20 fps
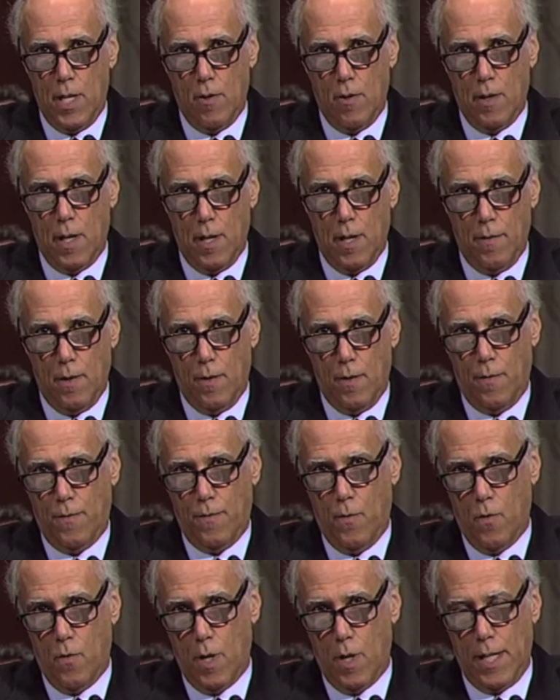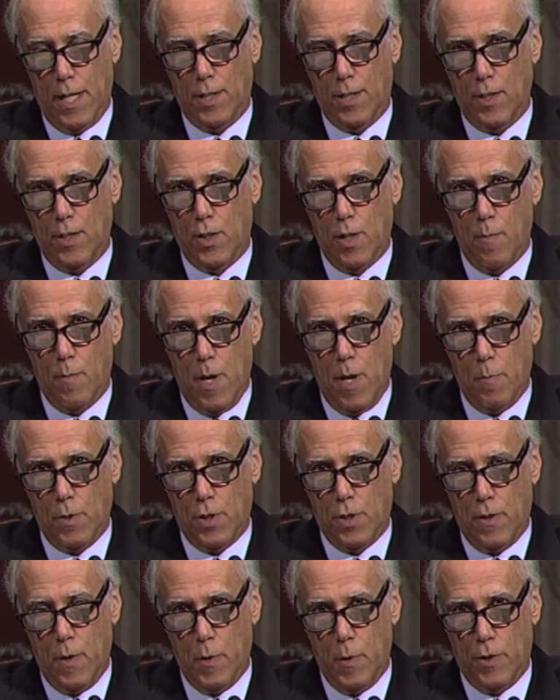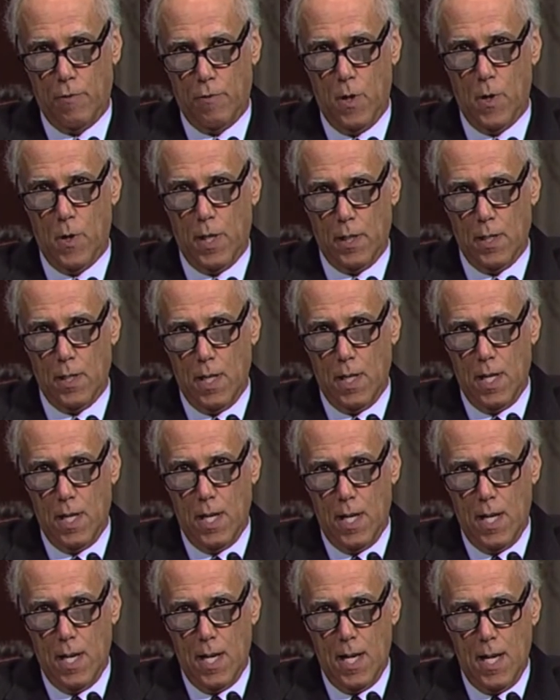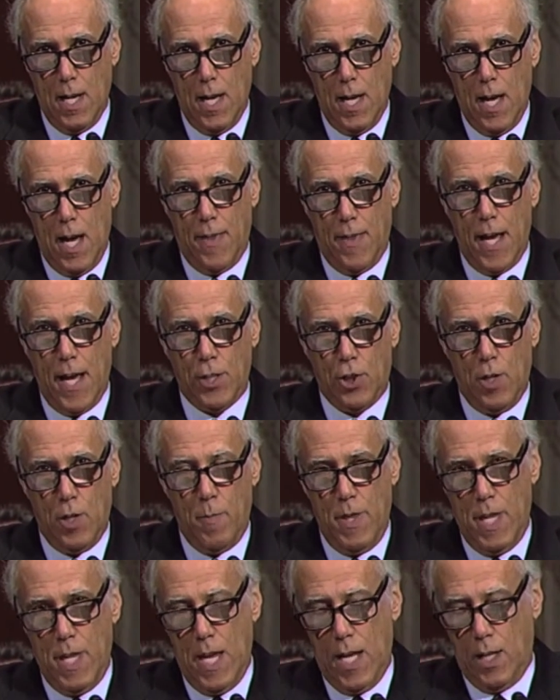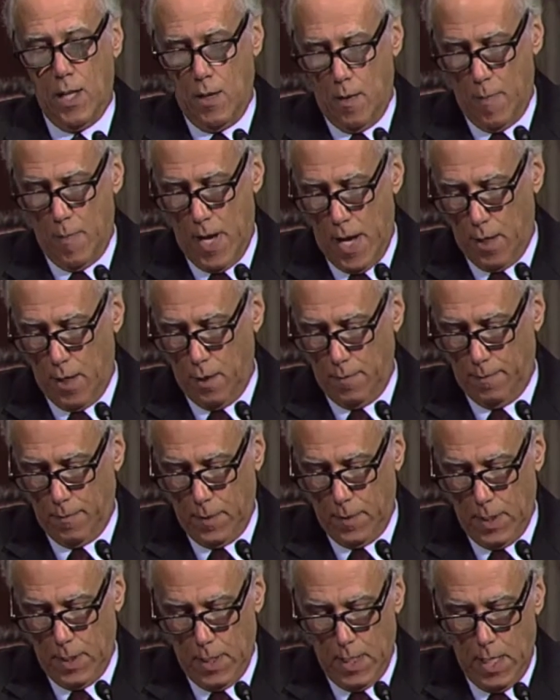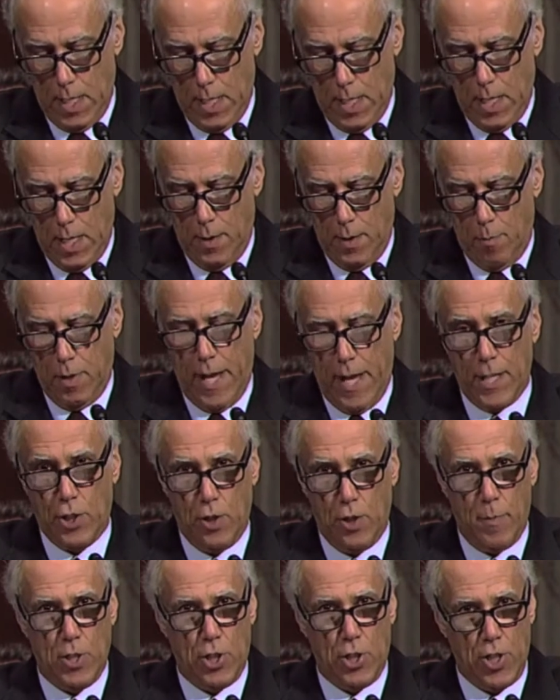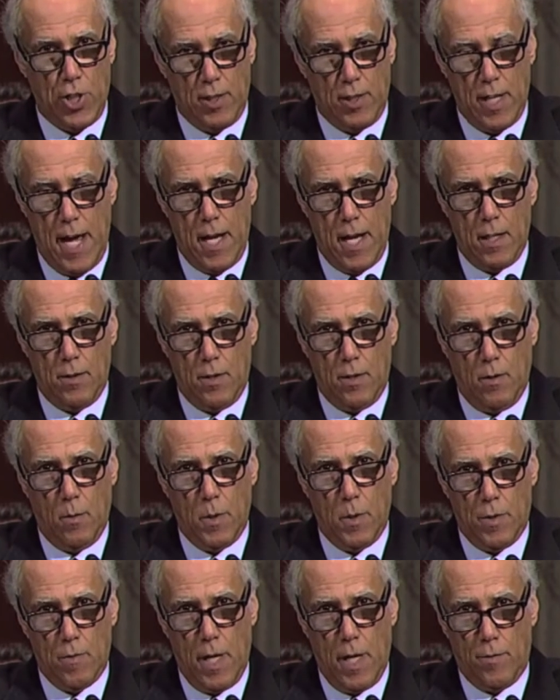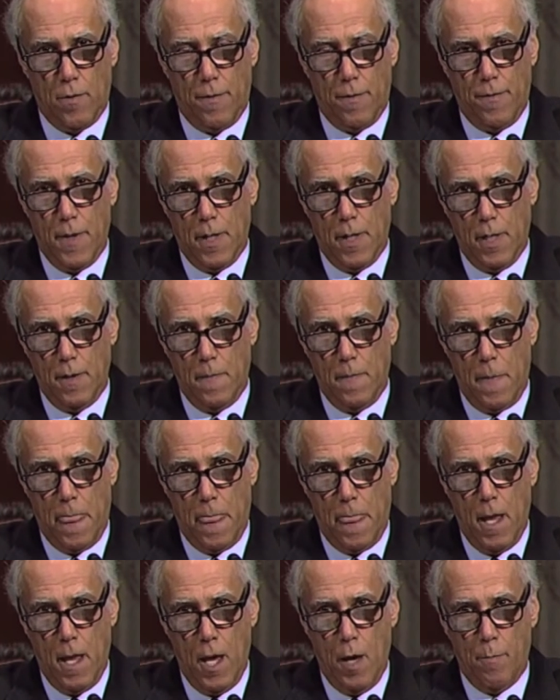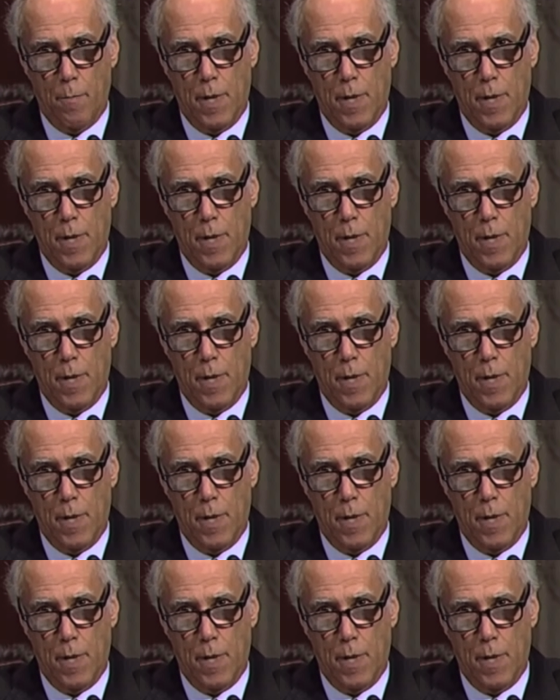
criteria for a license amendment, so they withdrew it. And that should have been the end of the matter. The plant should have been shut down until it was retrofitted.